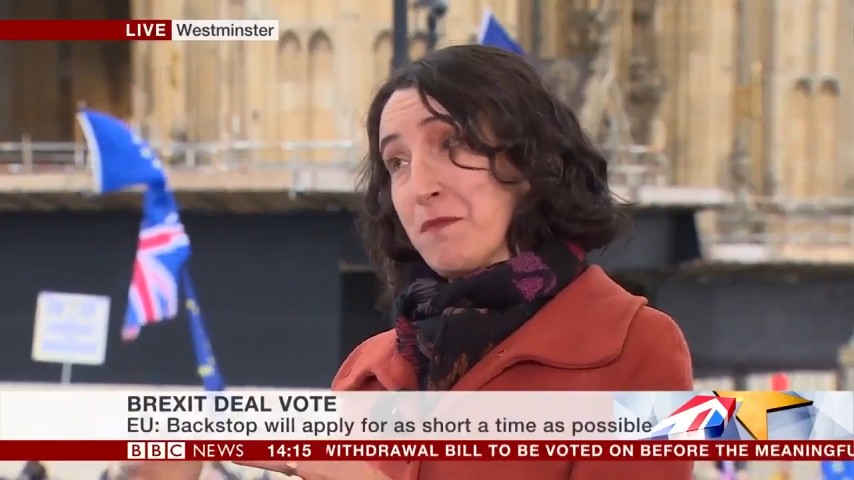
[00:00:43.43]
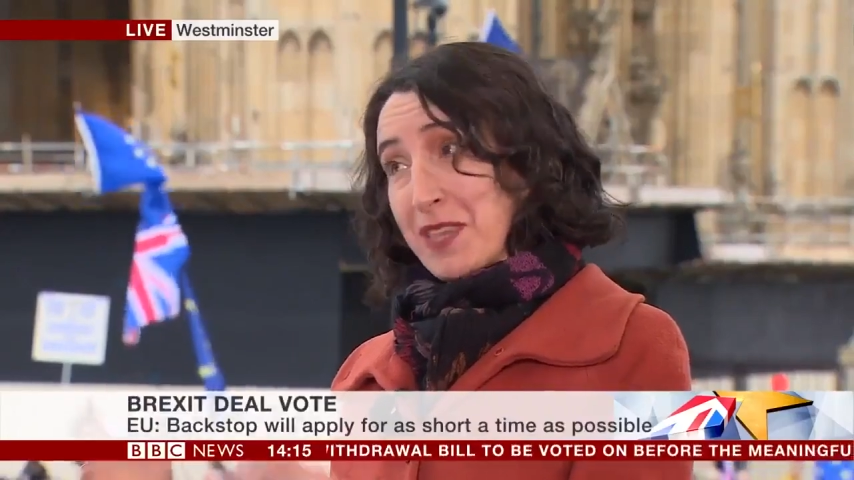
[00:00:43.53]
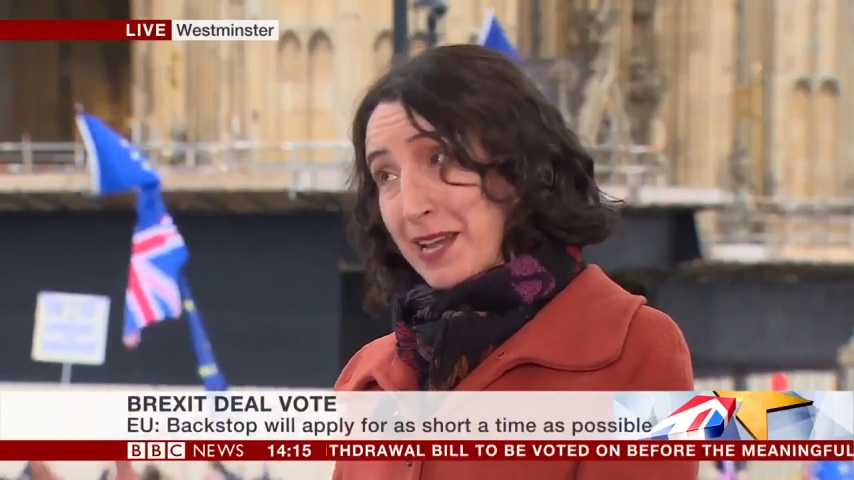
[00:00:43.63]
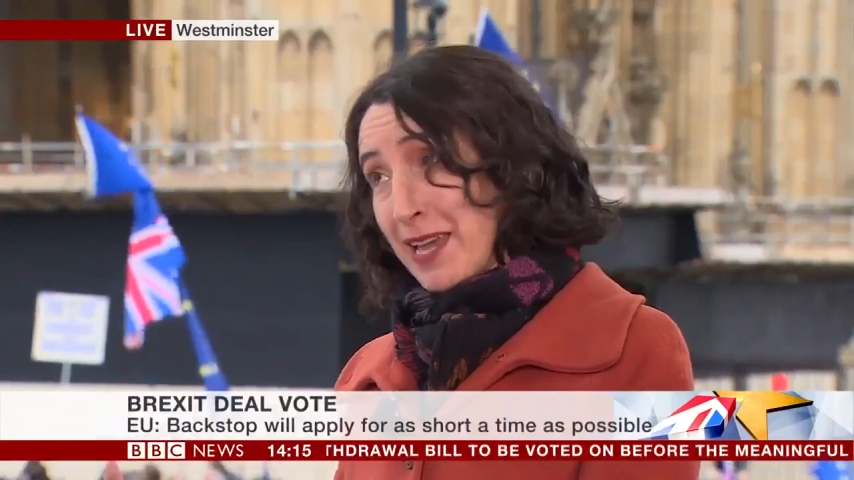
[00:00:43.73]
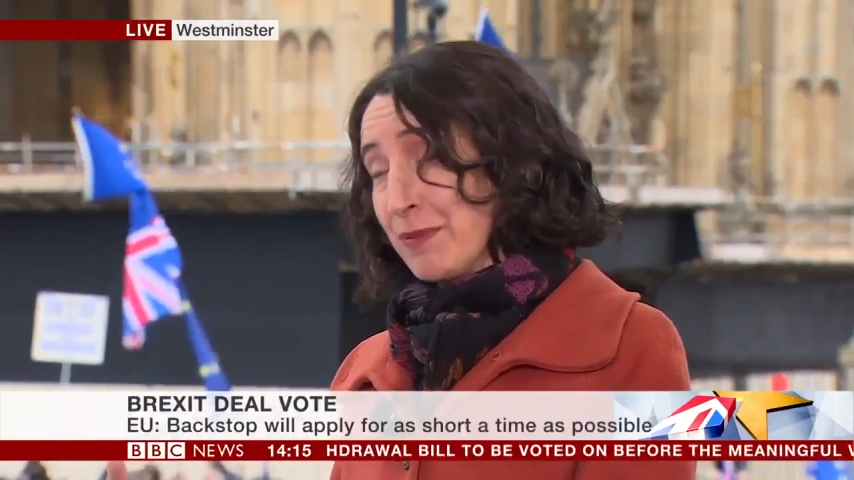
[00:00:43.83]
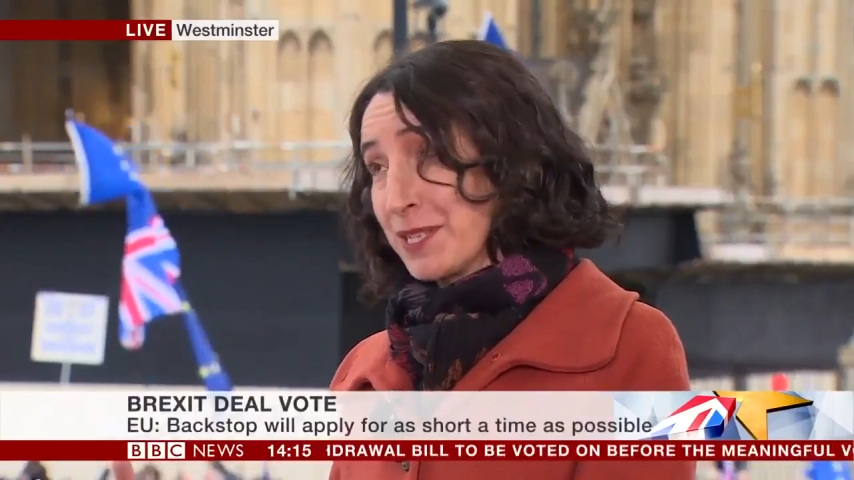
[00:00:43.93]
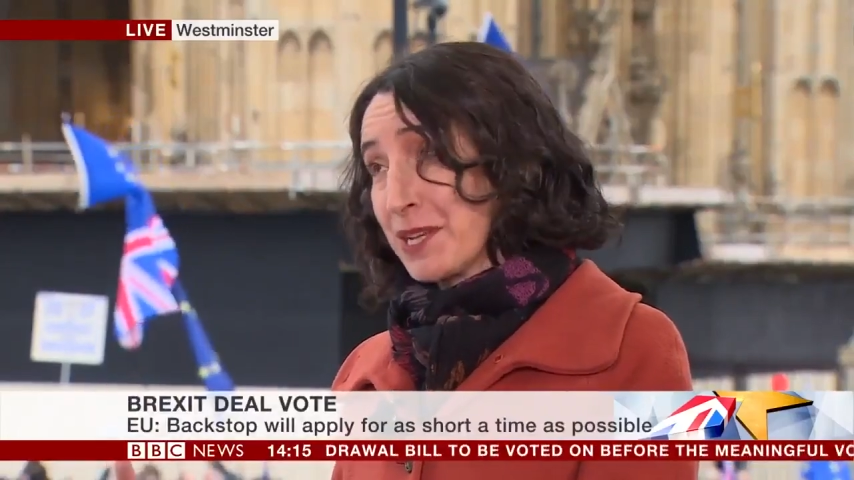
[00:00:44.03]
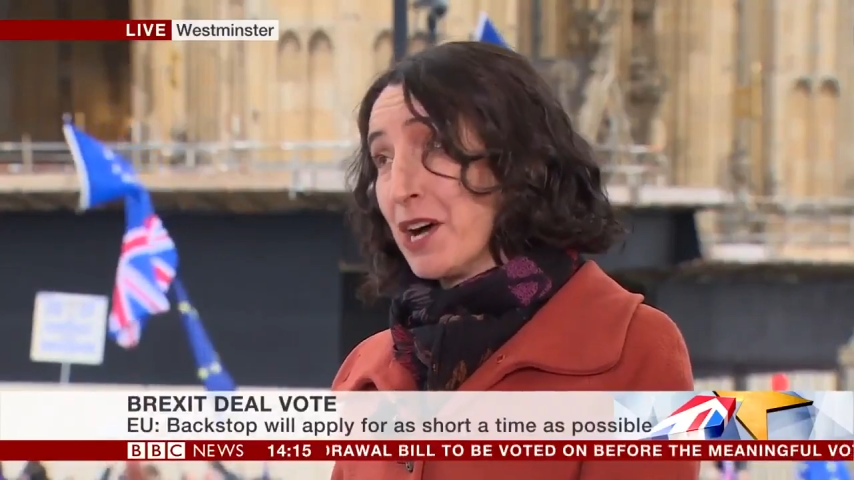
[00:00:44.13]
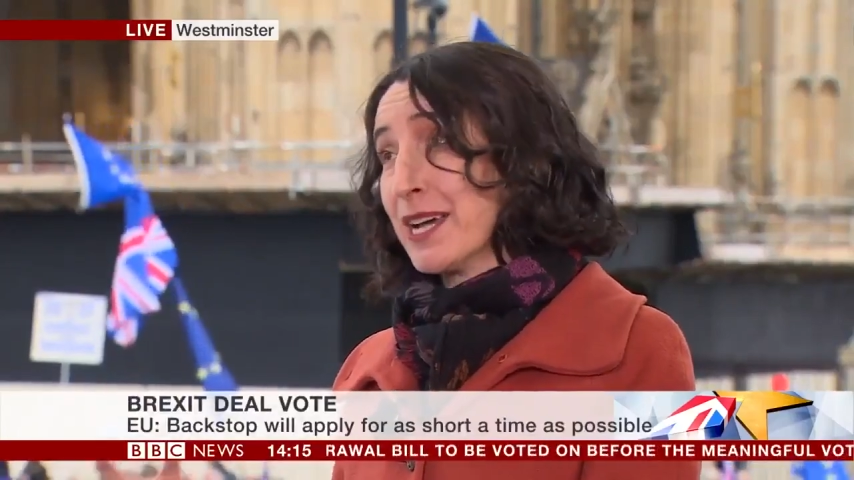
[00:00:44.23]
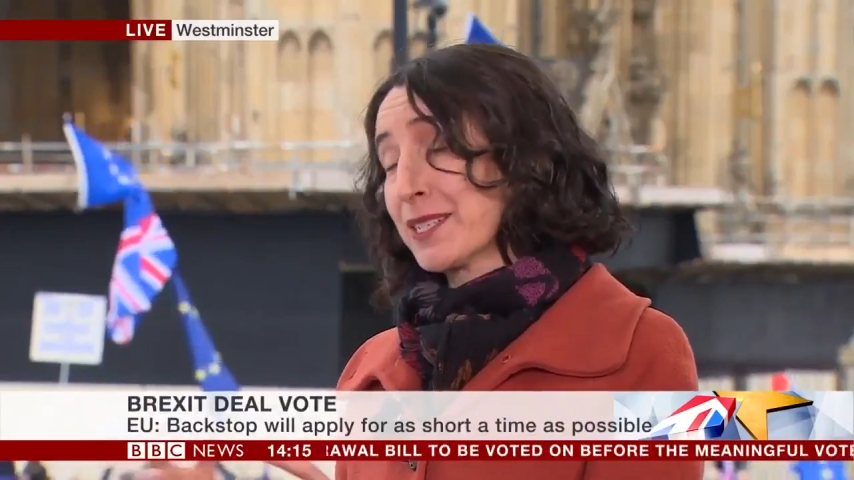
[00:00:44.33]
from the Labour
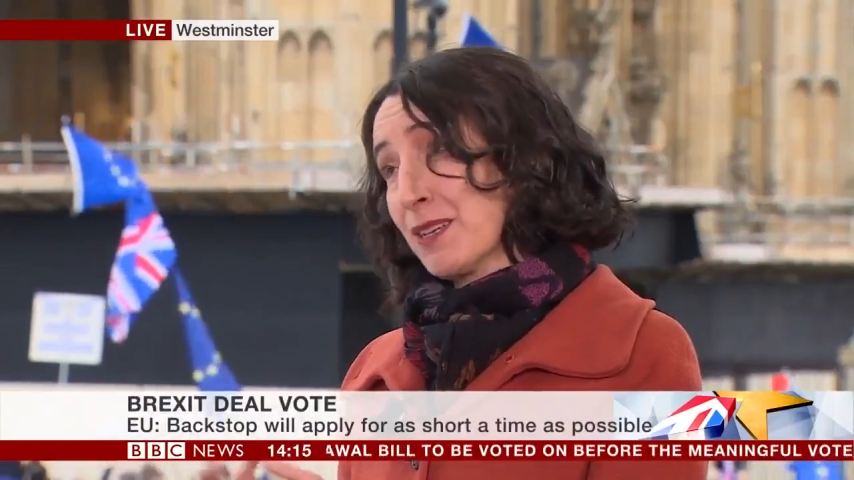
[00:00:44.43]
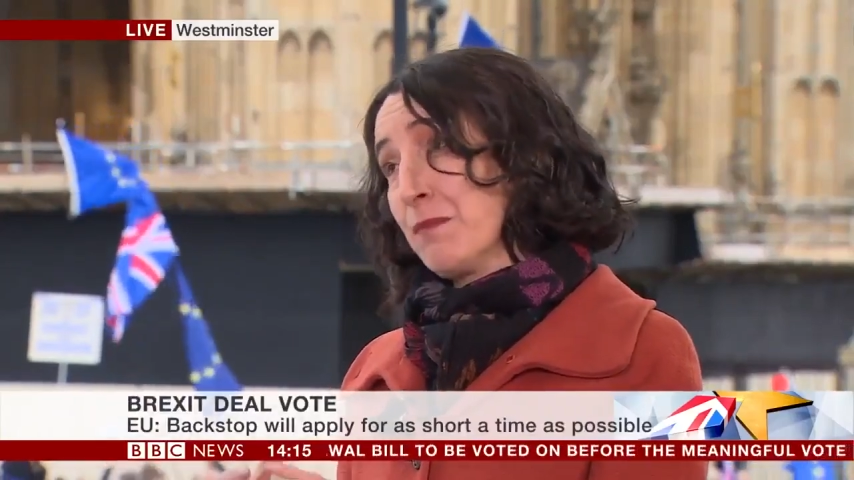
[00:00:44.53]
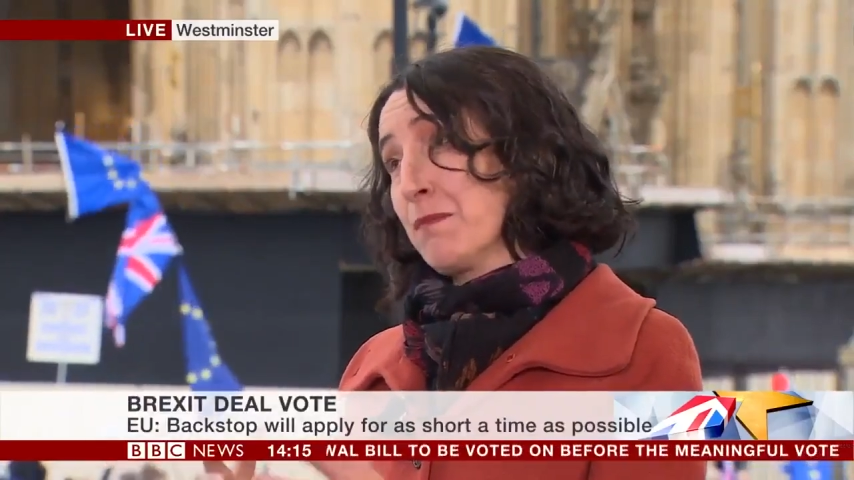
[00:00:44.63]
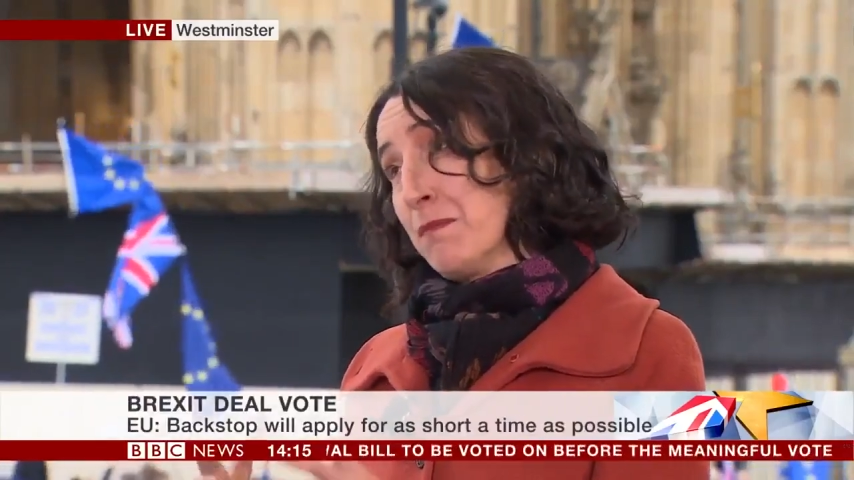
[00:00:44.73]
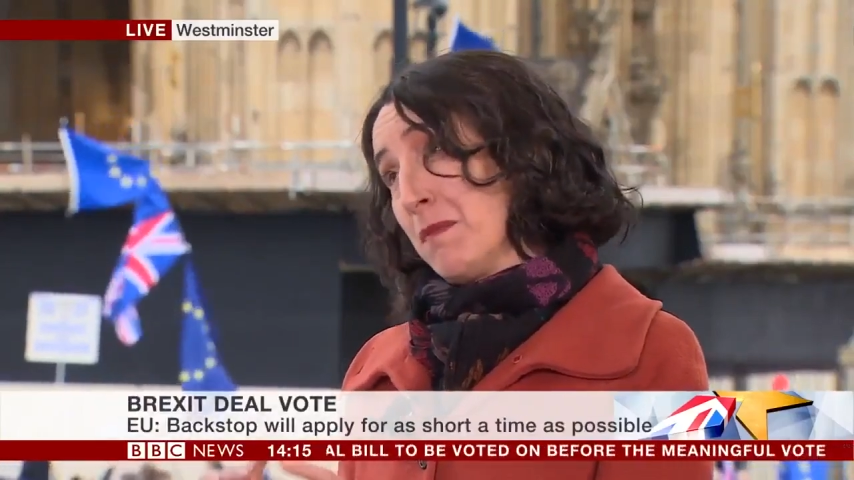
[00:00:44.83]
side and